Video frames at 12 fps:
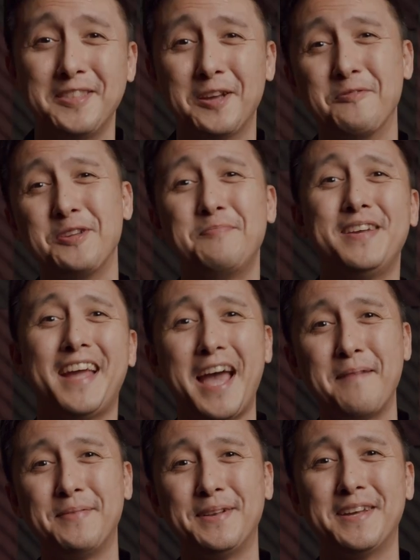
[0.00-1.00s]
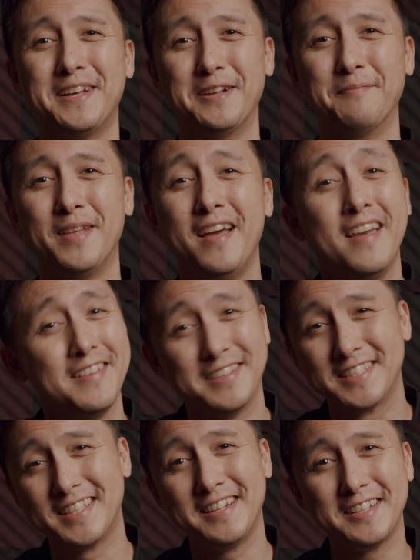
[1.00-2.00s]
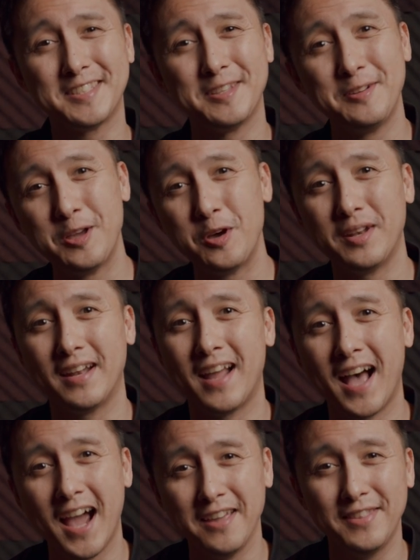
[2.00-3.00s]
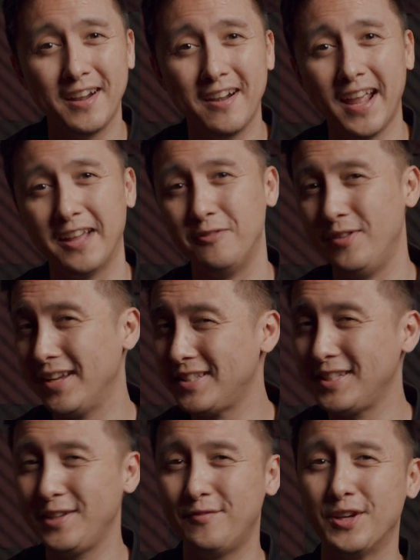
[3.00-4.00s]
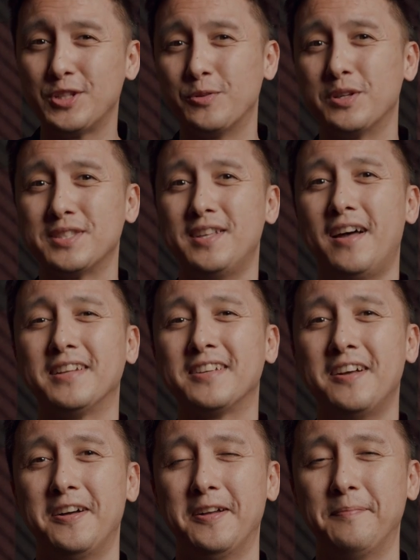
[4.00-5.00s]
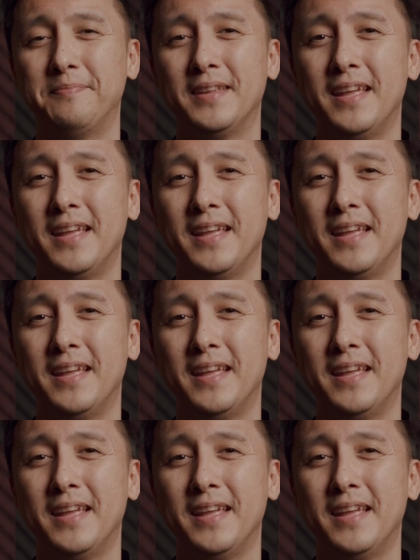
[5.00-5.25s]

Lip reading: then we'd be happy to help. Just send us a note at hi@redseavisuals.com.